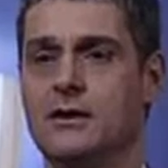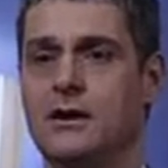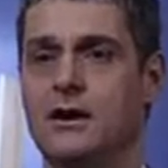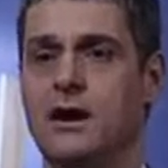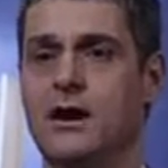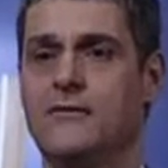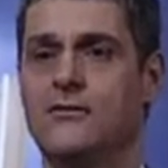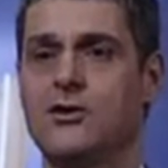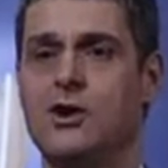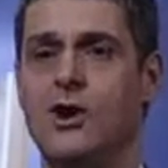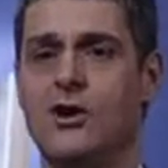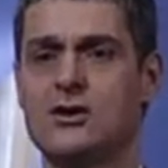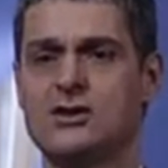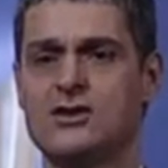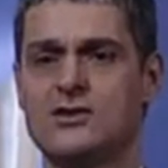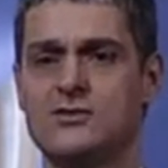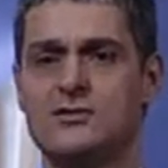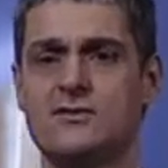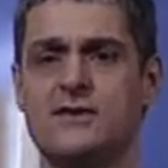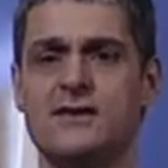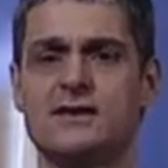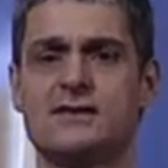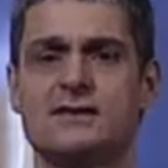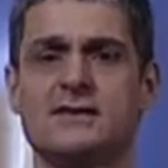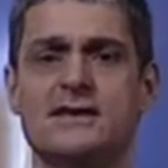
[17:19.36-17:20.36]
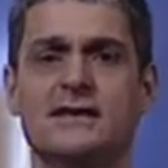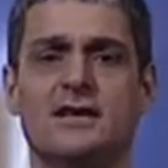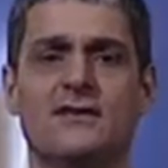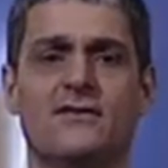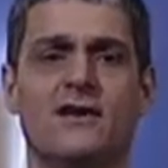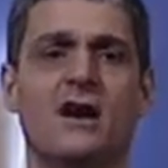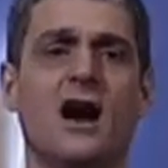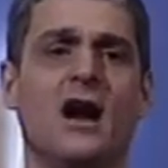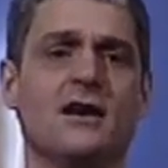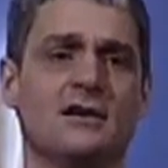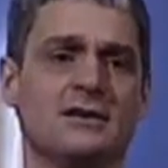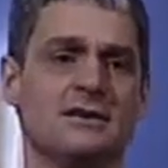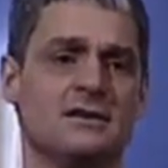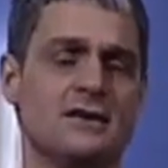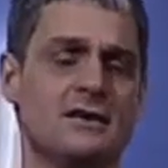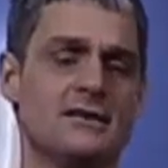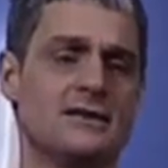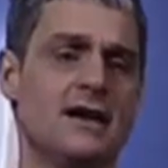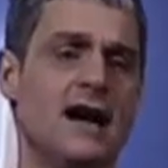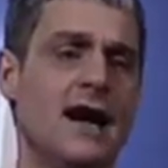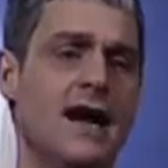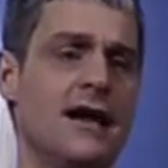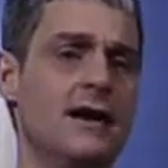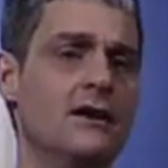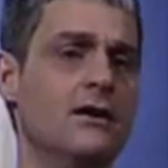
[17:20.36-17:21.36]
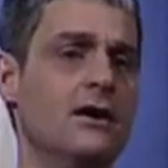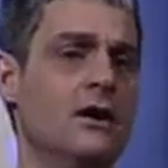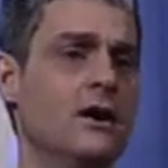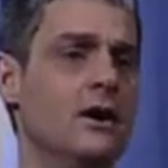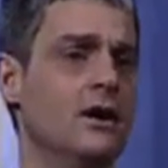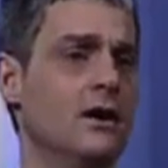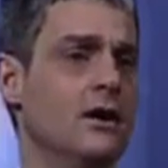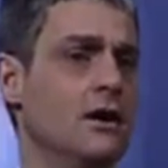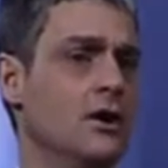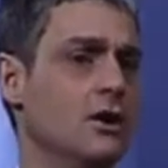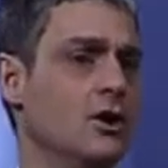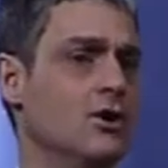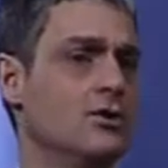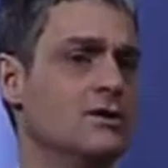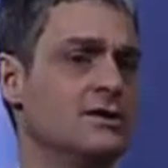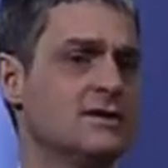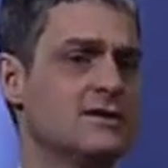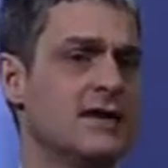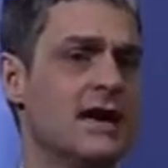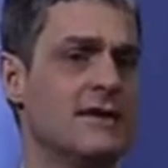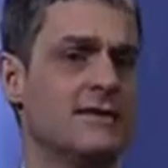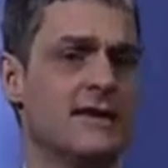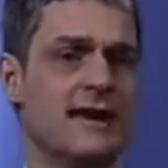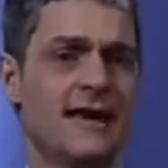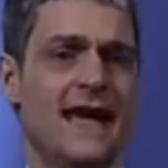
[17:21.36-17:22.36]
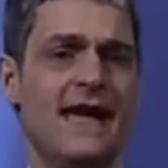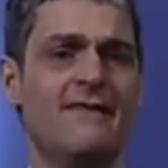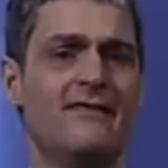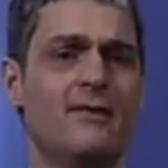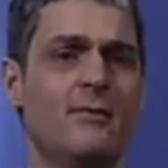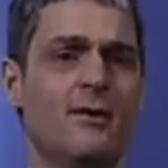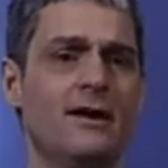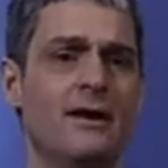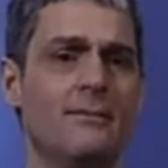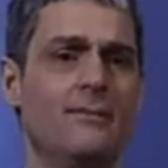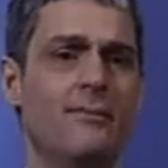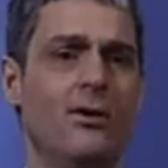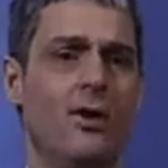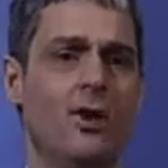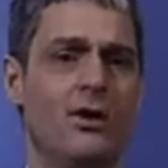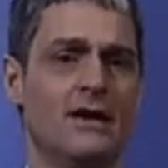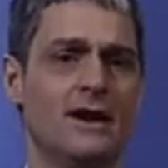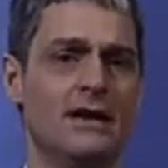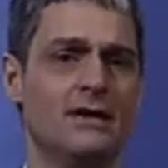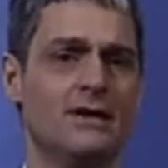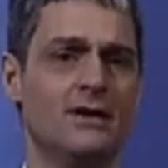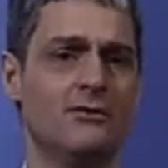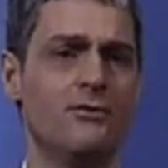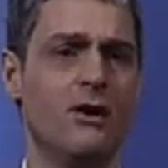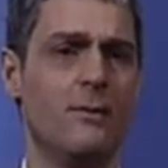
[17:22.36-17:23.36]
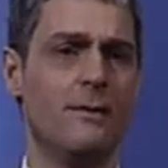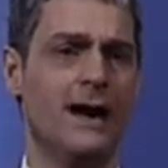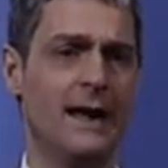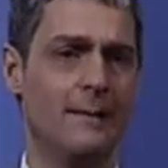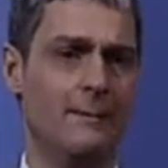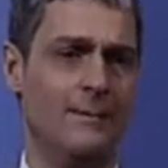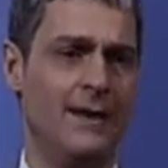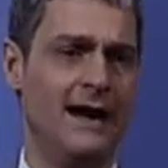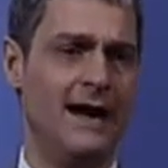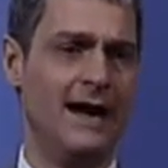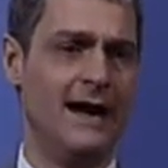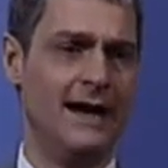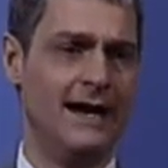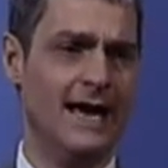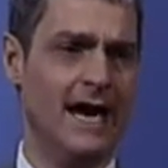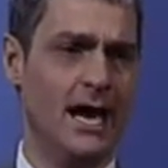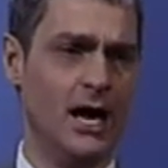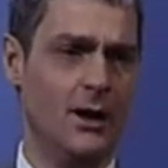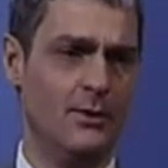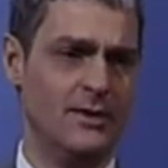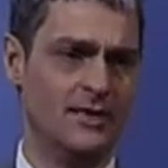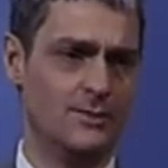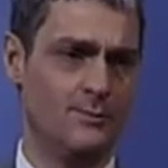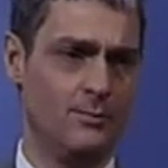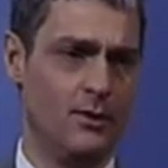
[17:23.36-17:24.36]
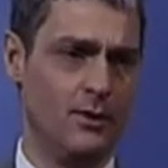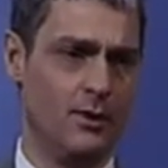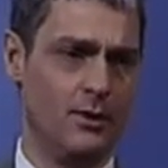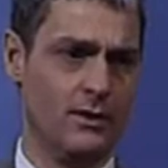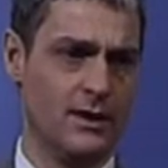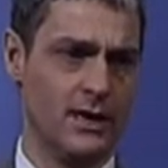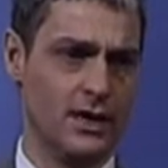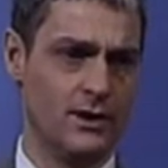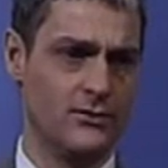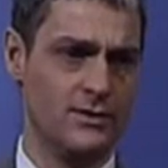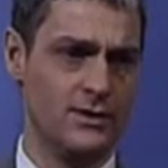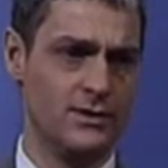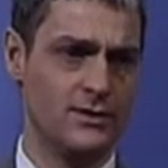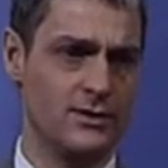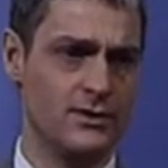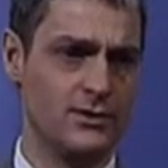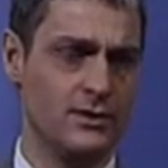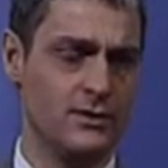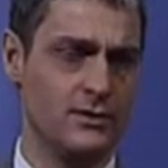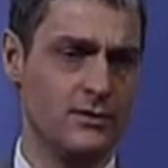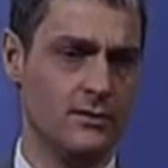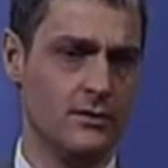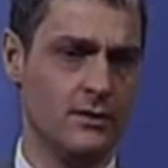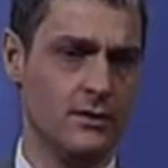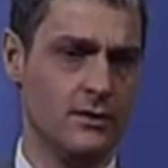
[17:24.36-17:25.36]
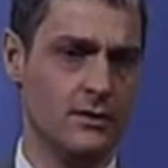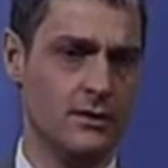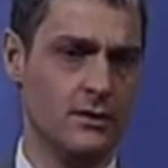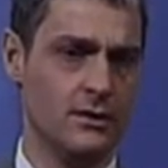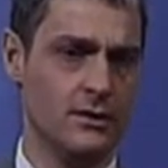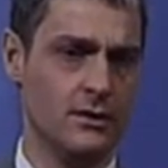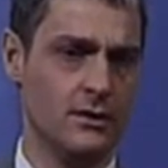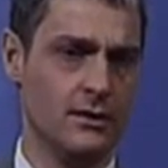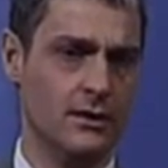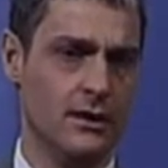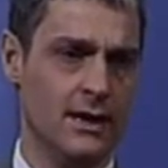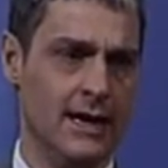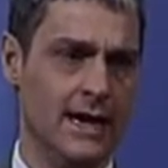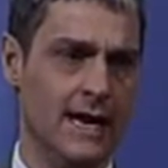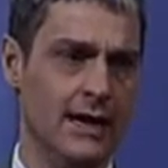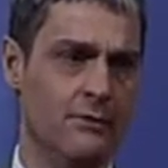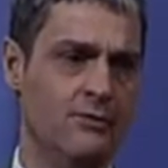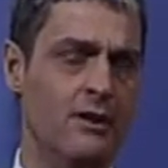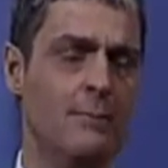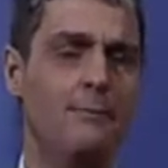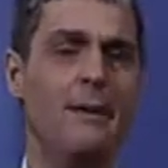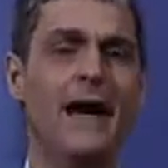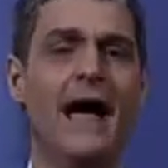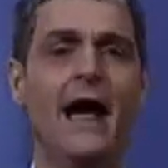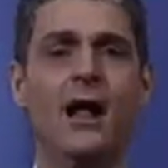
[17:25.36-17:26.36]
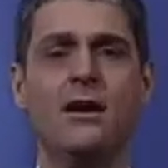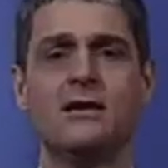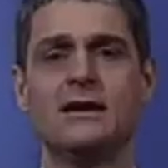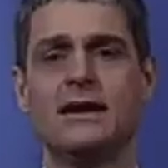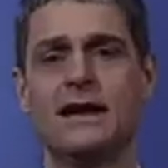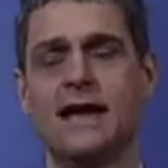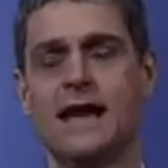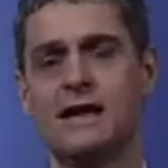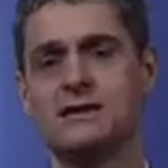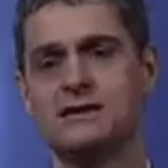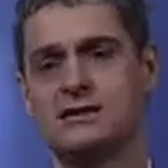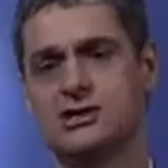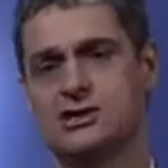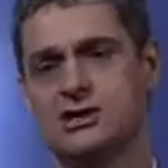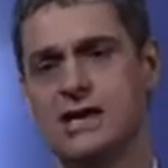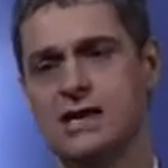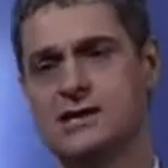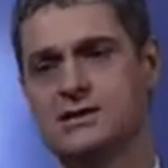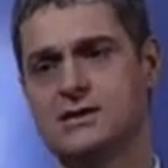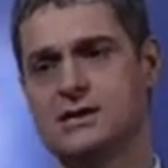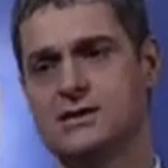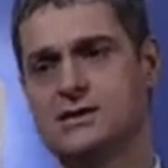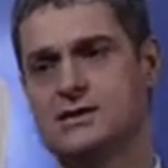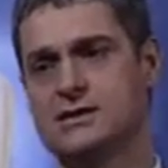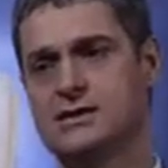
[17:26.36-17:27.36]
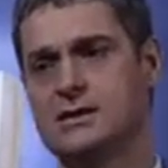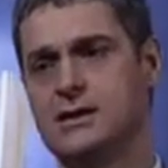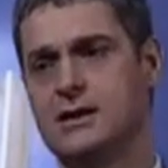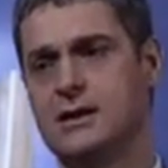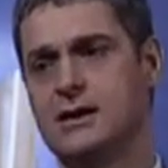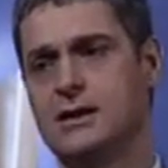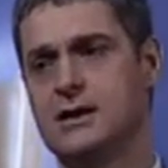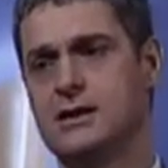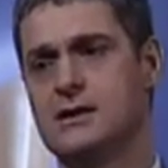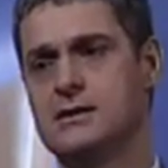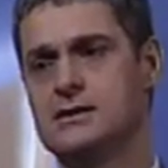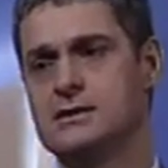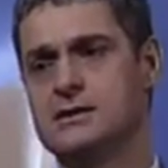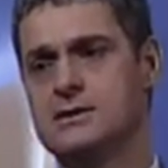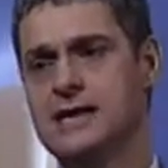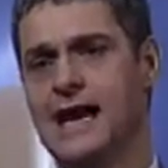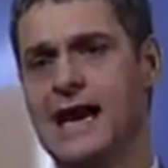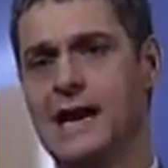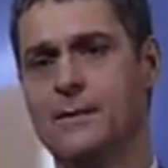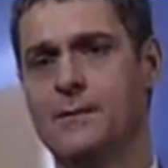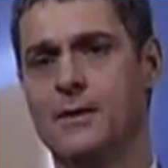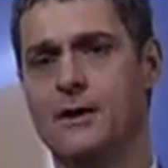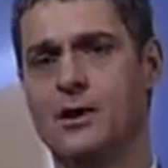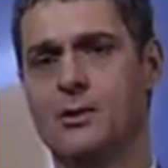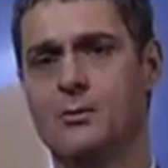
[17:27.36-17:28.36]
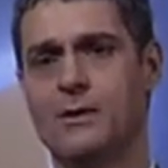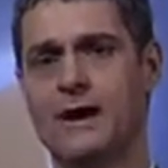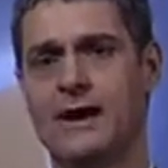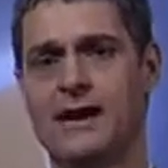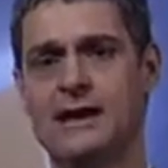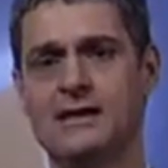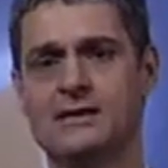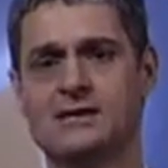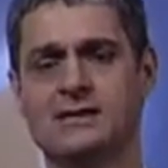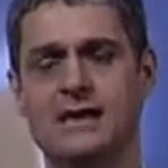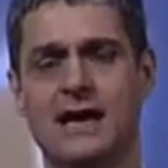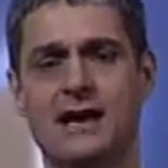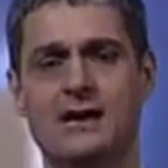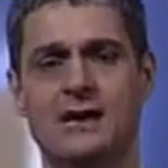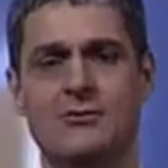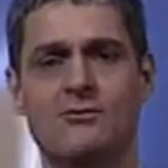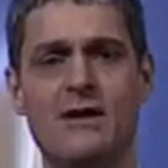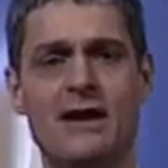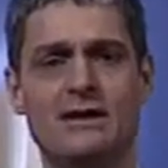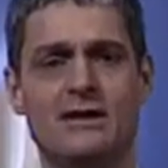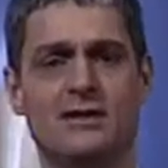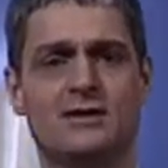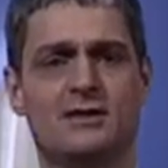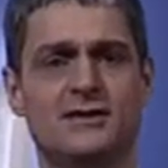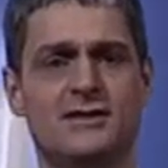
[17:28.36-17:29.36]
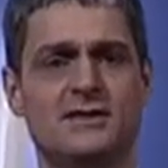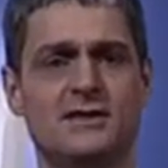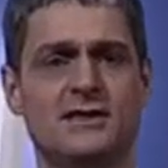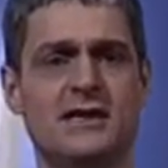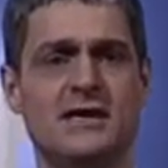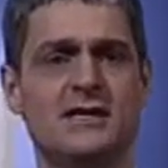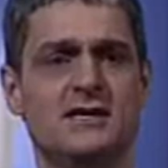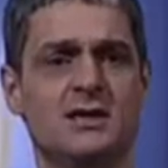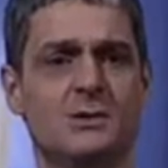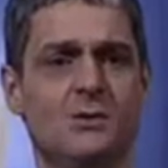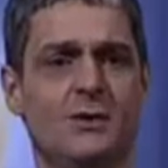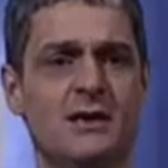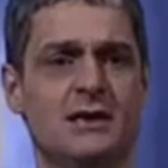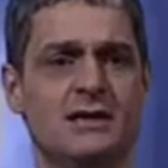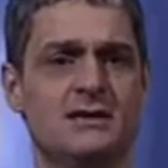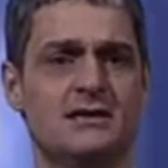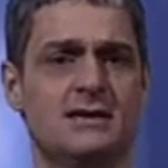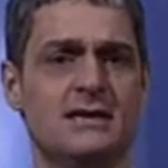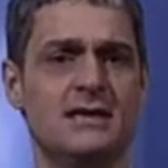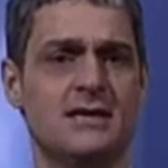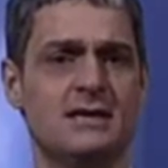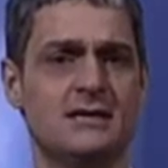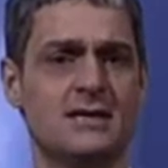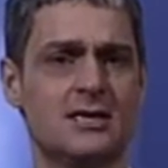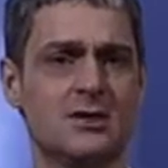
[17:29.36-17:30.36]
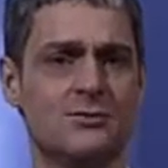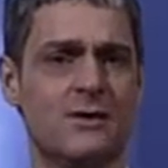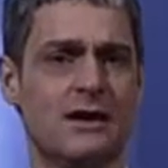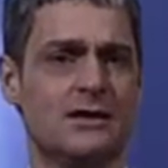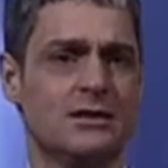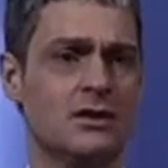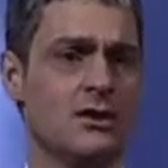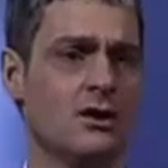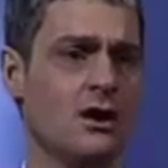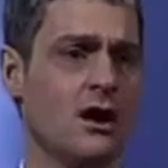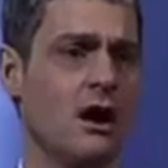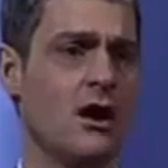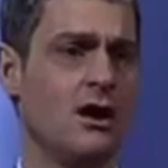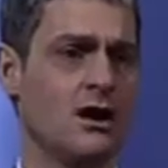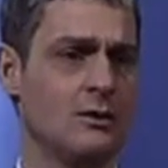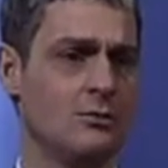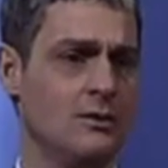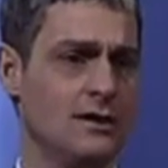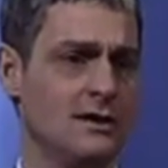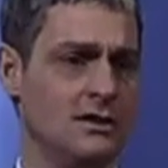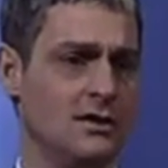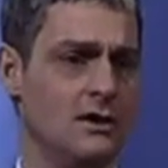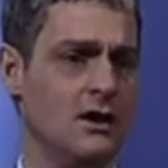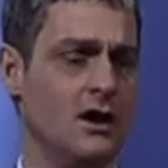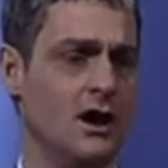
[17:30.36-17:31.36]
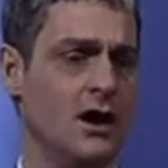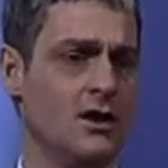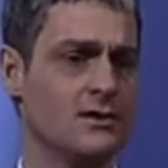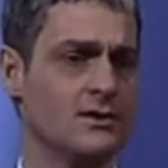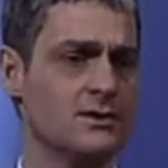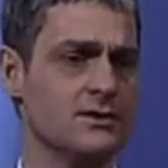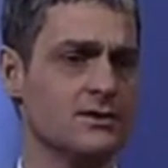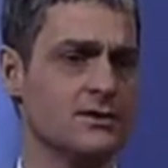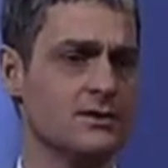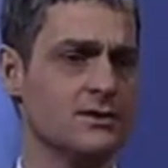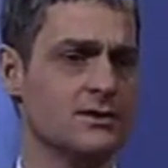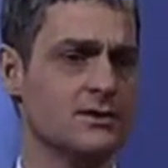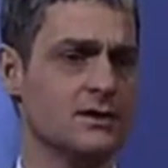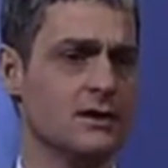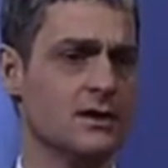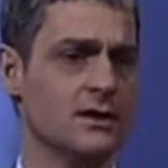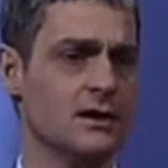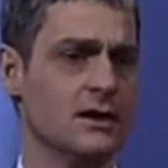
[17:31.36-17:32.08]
Of course, through the sin of Constantine, who said that everybody born into the Roman Empire now is born a Christian. He rebelled against Jesus' statement where he said, render to Caesar what is Caesar's, render to God what is God's.